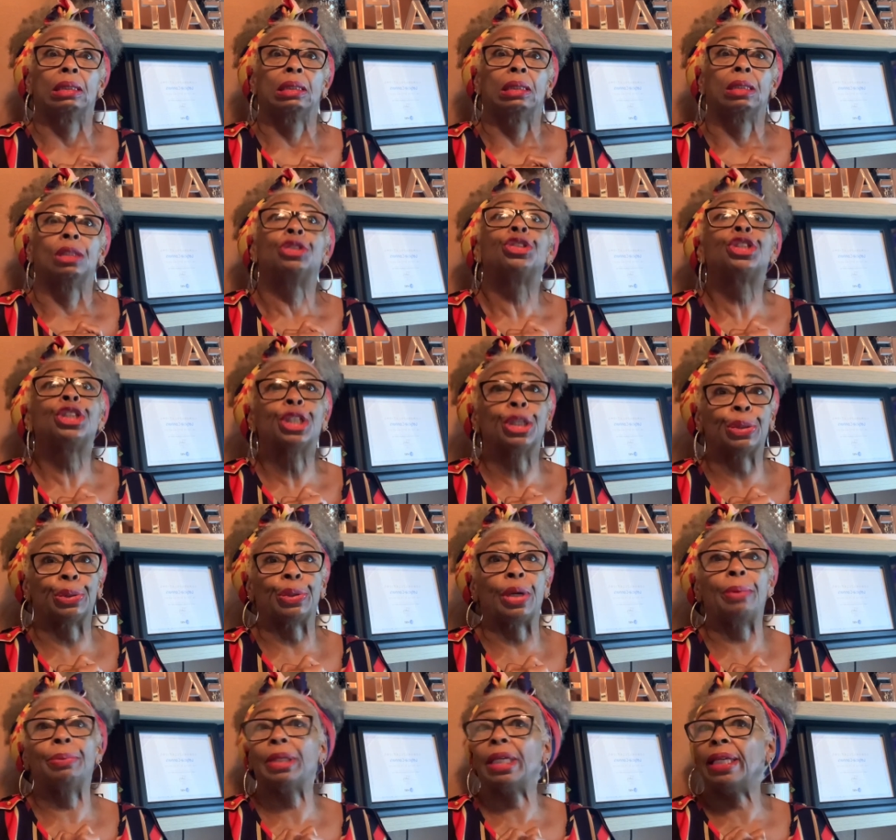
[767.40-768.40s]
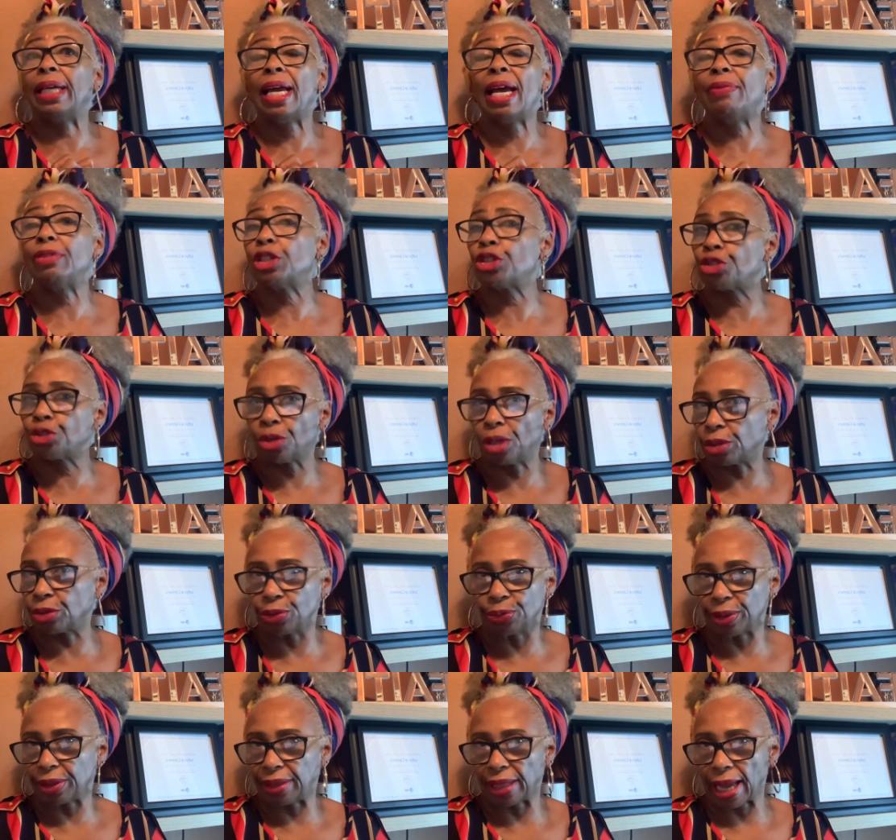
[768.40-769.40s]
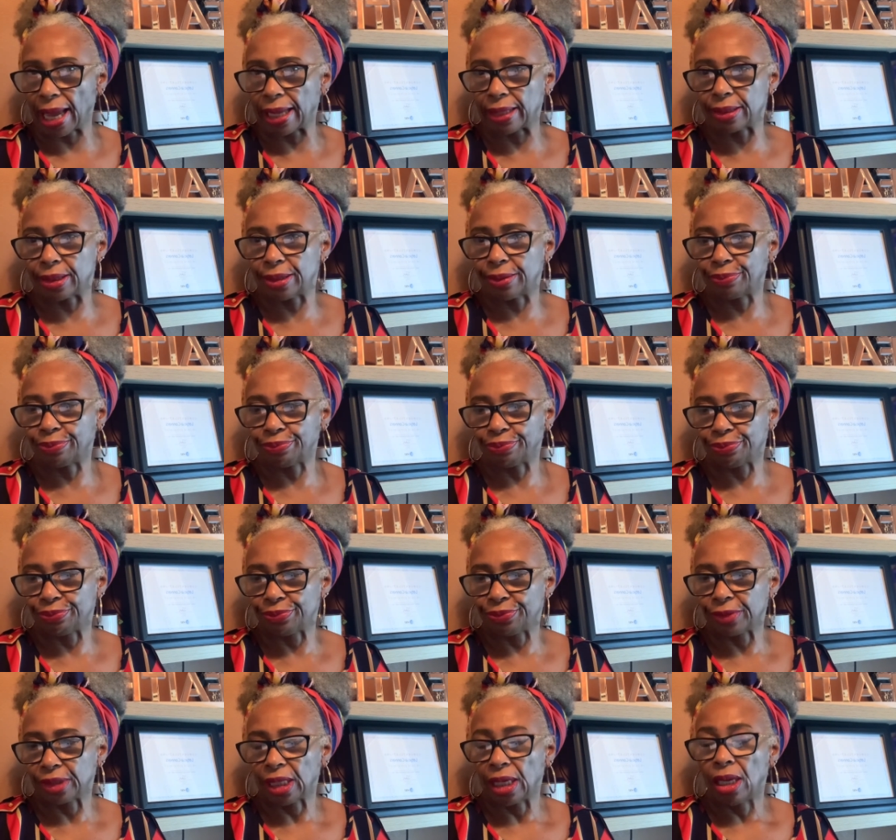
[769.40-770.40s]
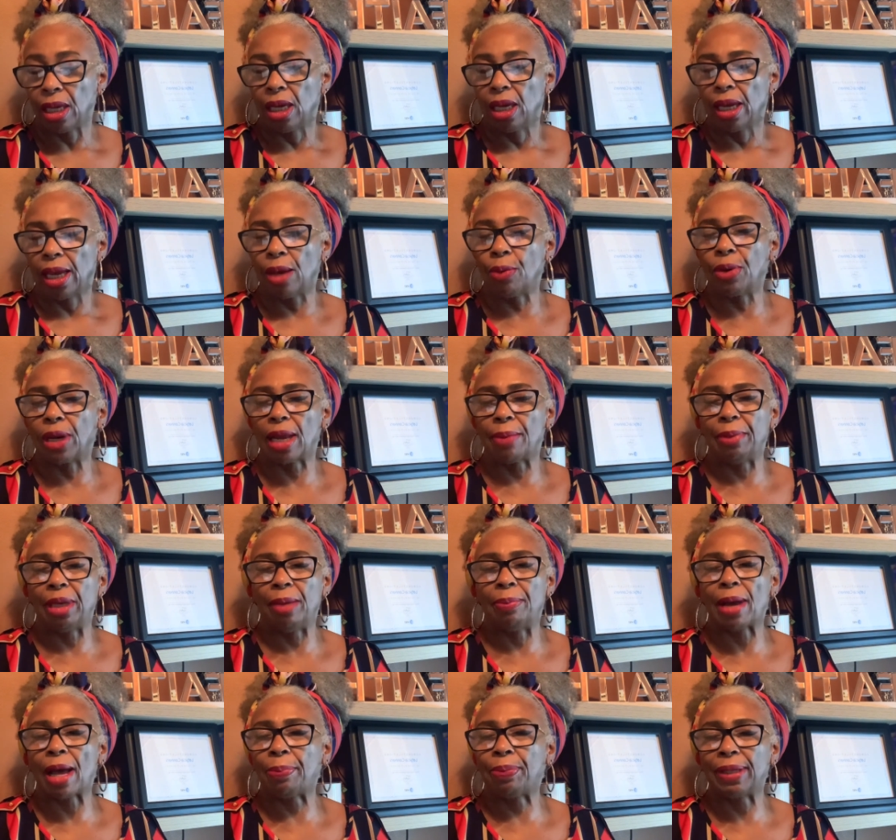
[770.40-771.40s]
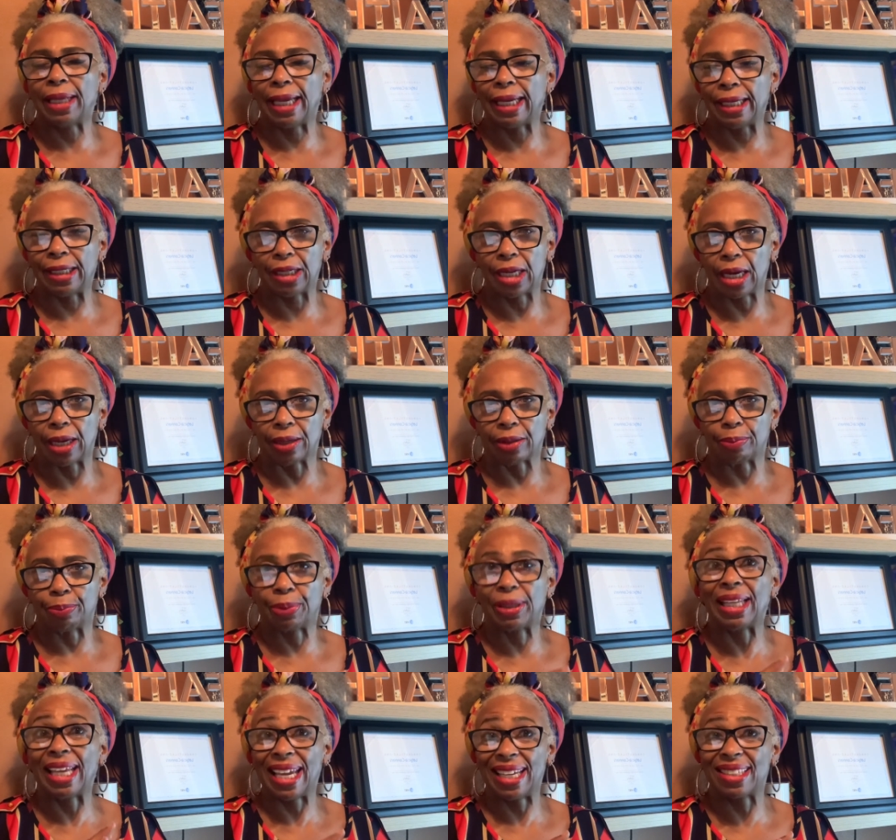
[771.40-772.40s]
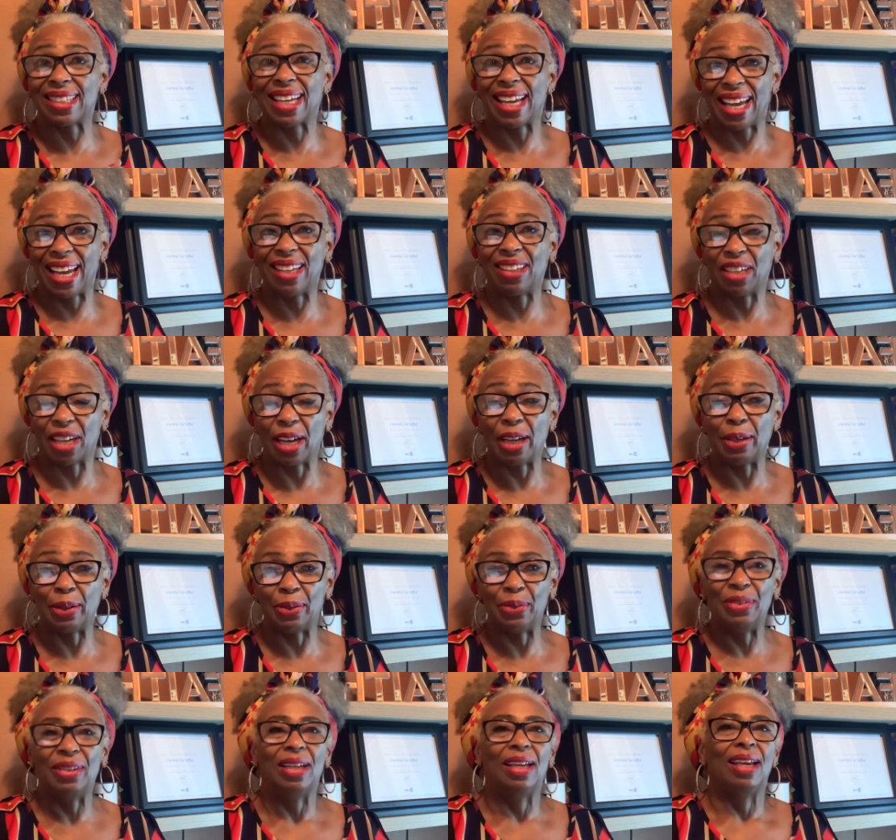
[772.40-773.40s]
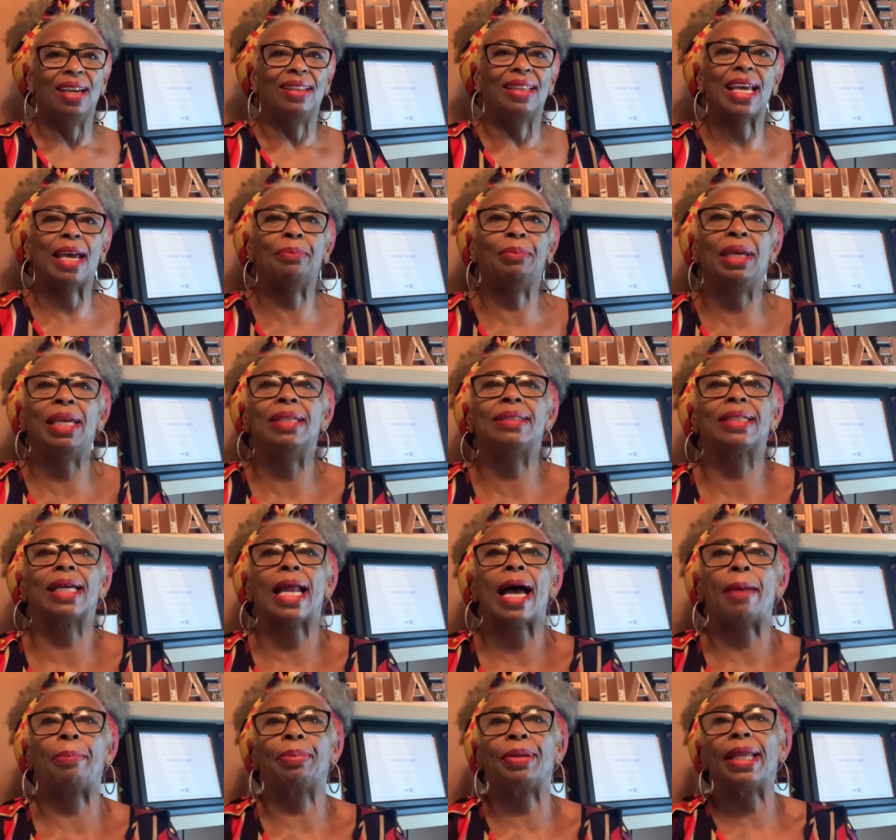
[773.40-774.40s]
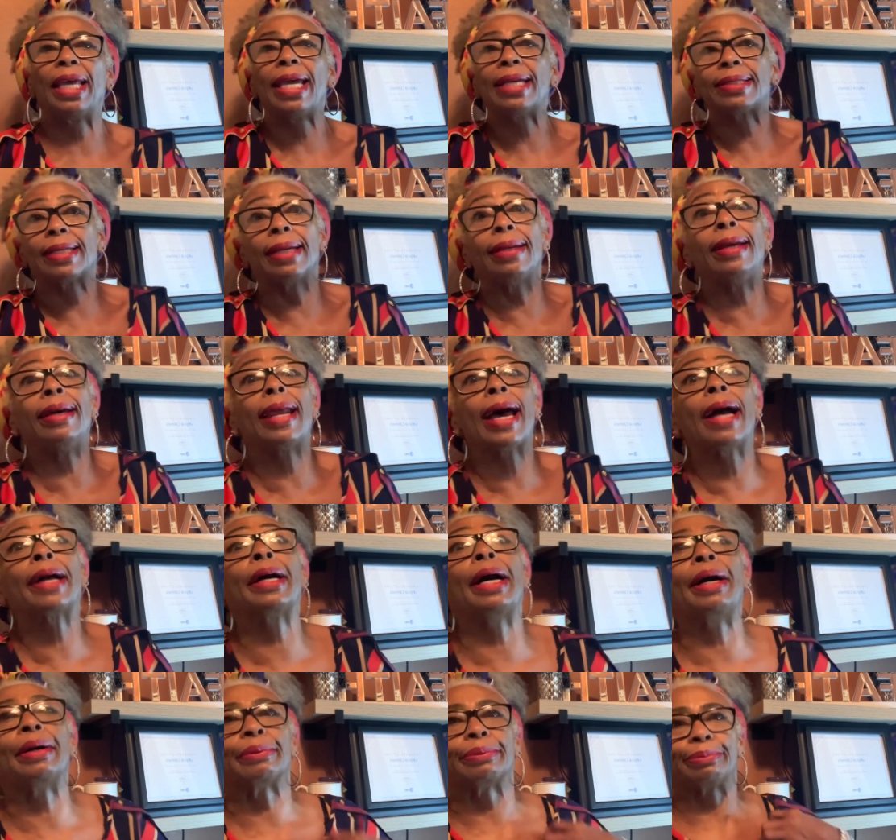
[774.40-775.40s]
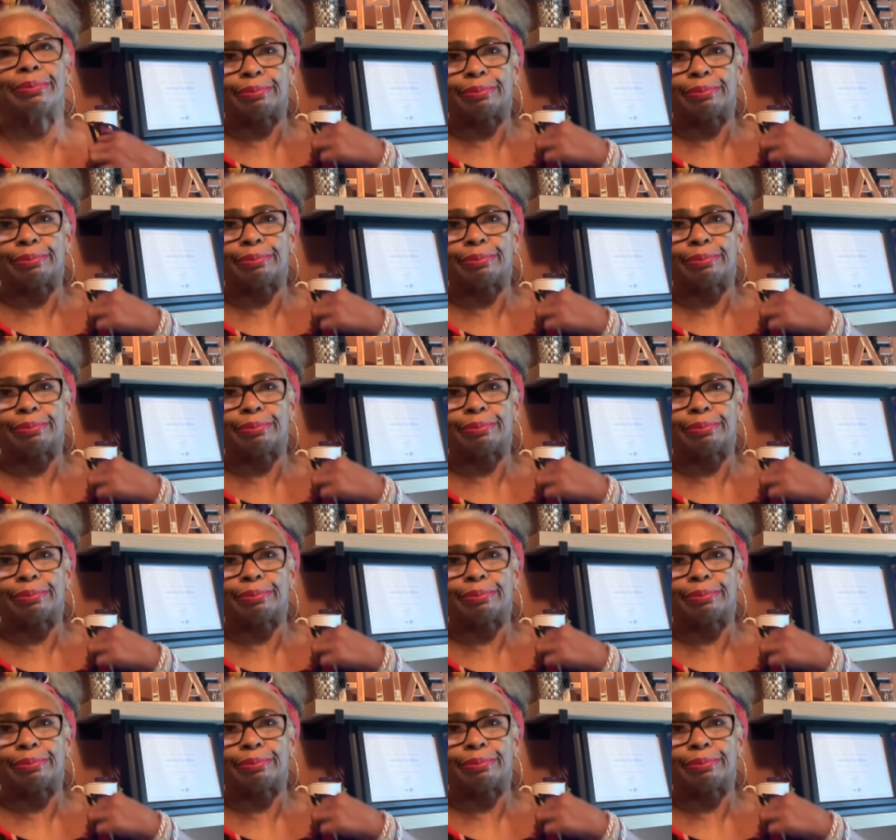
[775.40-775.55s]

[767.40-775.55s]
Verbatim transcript: So I'm going to have a struggle with that. And what I mean by plant and go, plant and go, that means that I plant and then I go.